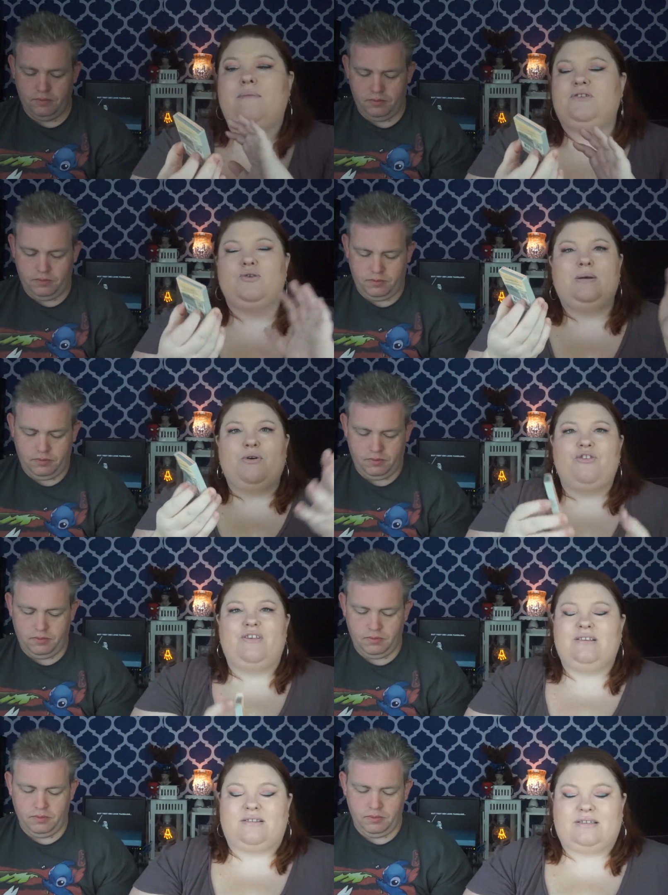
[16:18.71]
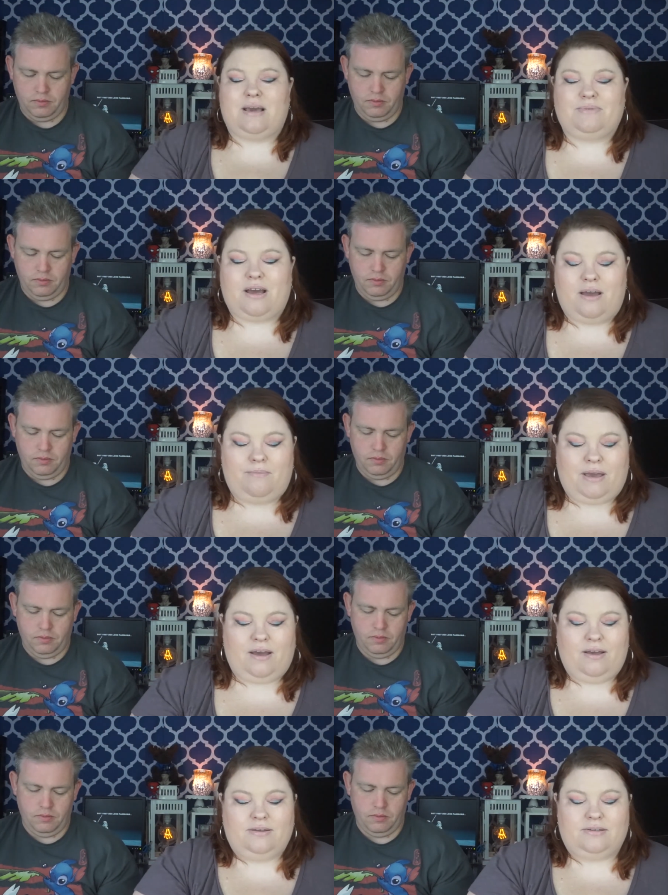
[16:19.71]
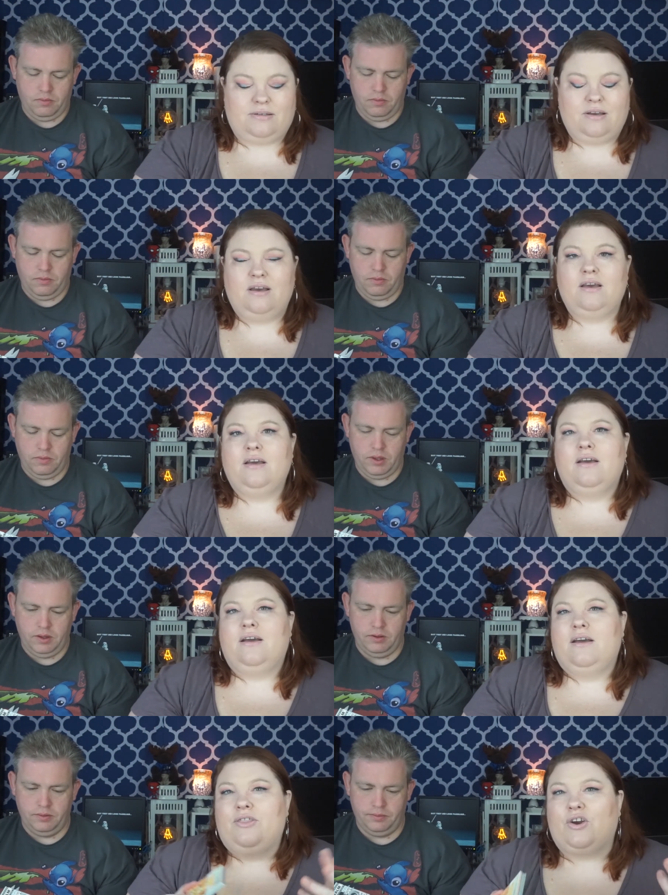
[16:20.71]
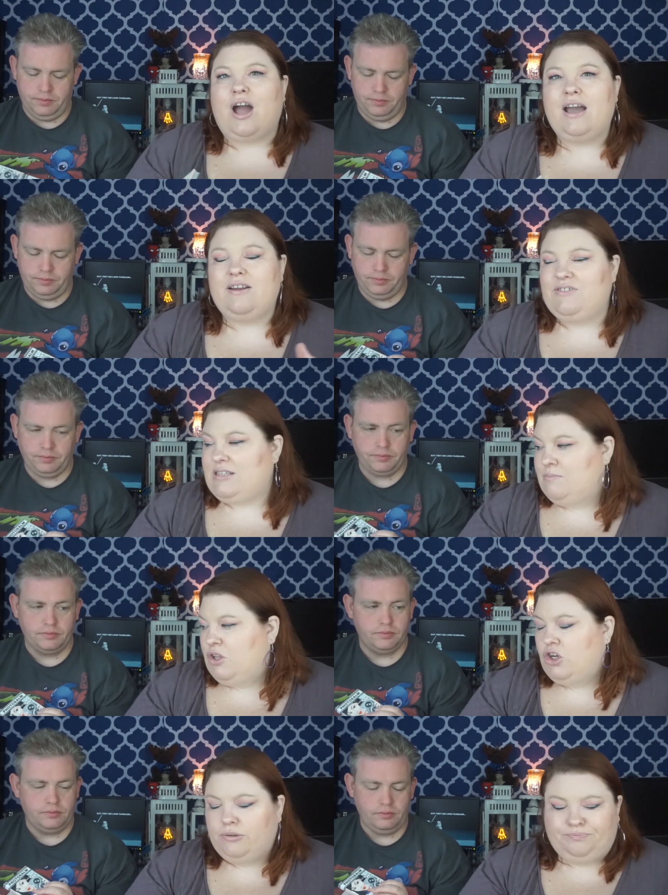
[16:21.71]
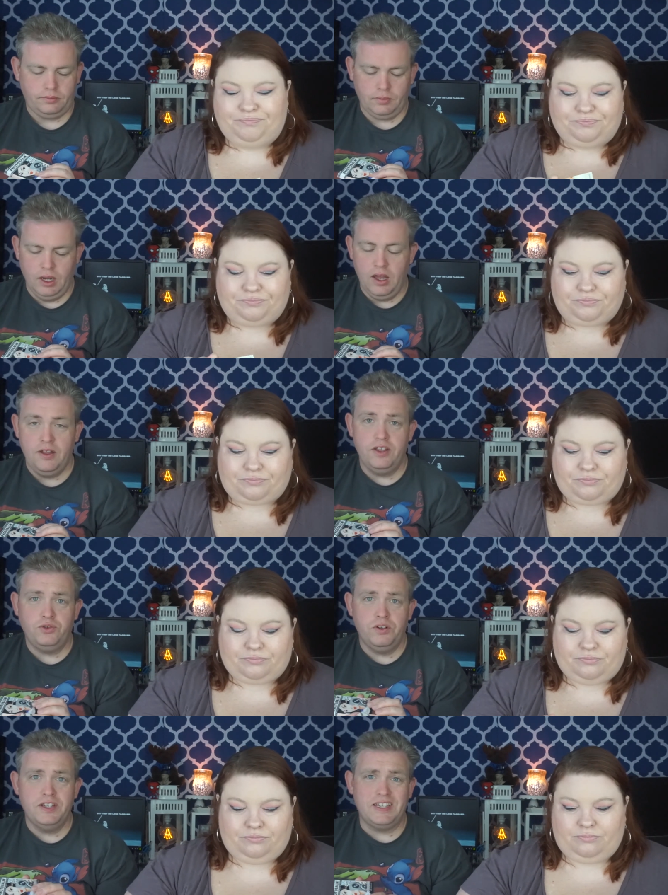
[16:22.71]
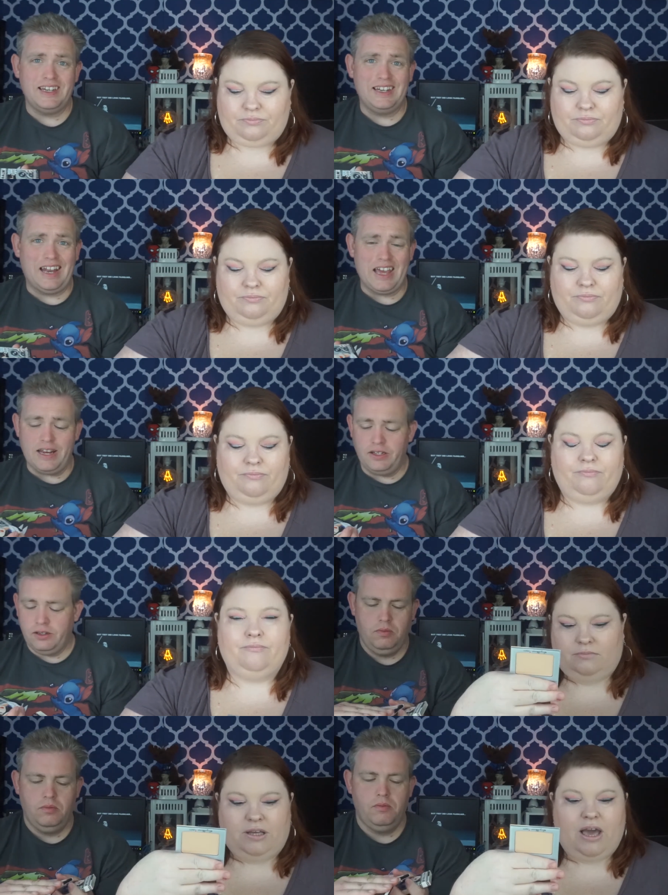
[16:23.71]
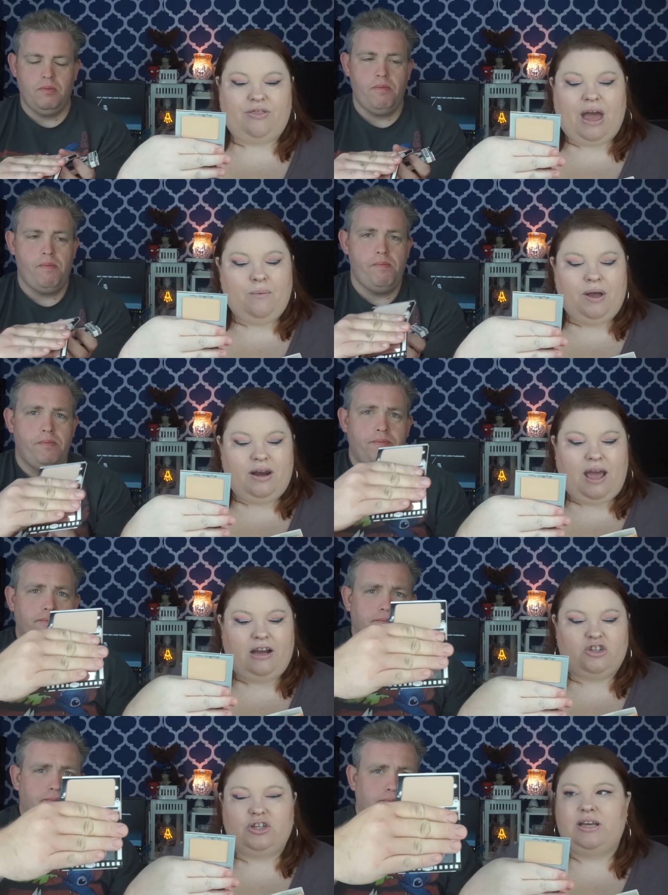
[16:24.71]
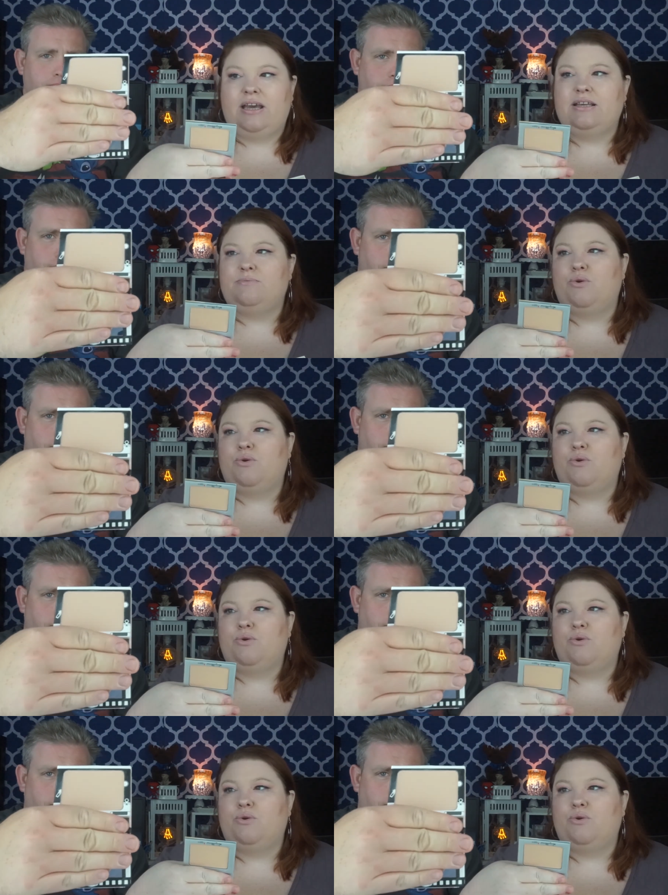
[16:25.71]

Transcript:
Speaker 1: I'm doing both of these at the same time because they're kind of similar.
Speaker 2: This one is in light.
Speaker 1: Yeah, that one actually is